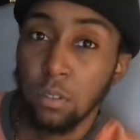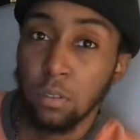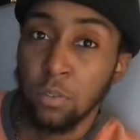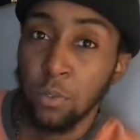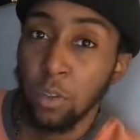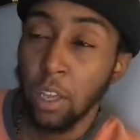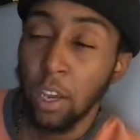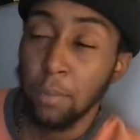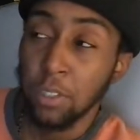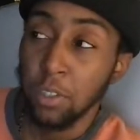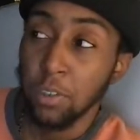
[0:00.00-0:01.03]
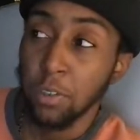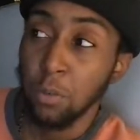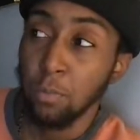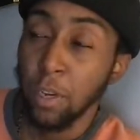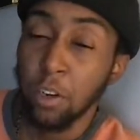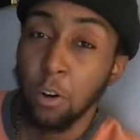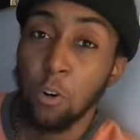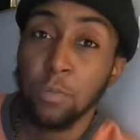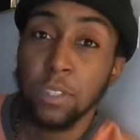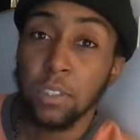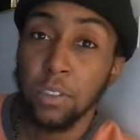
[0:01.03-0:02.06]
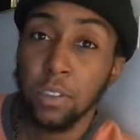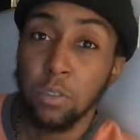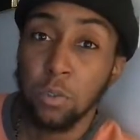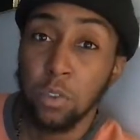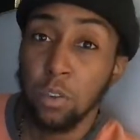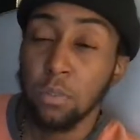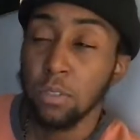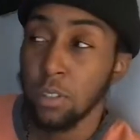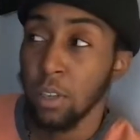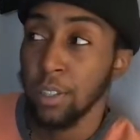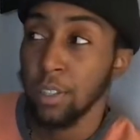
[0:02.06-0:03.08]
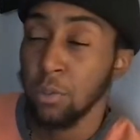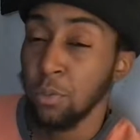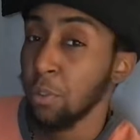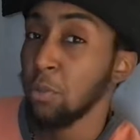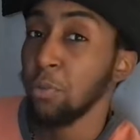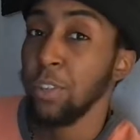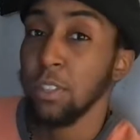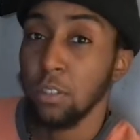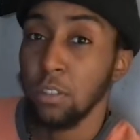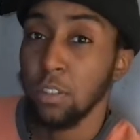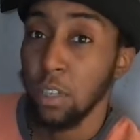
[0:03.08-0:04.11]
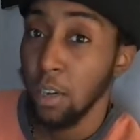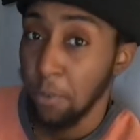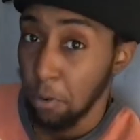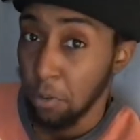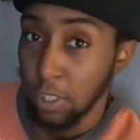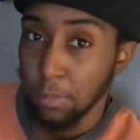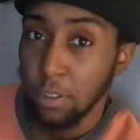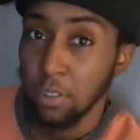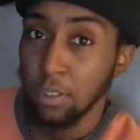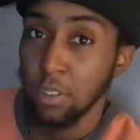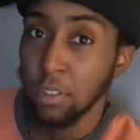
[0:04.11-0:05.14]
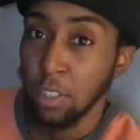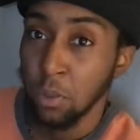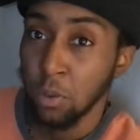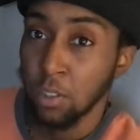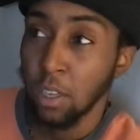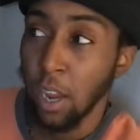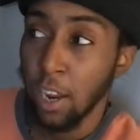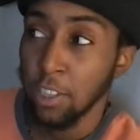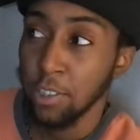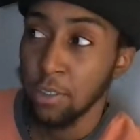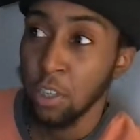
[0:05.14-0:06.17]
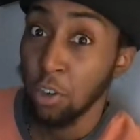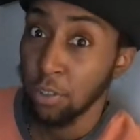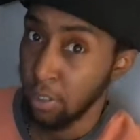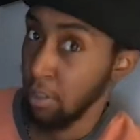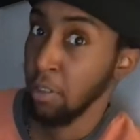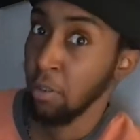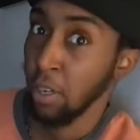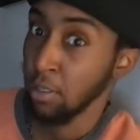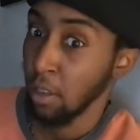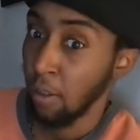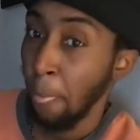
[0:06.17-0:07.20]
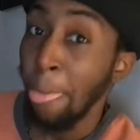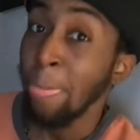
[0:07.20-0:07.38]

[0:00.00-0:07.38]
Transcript: review a lot of material, make your own material, do your own studies, do your own research, and have your own experiences in order to actually articulate that.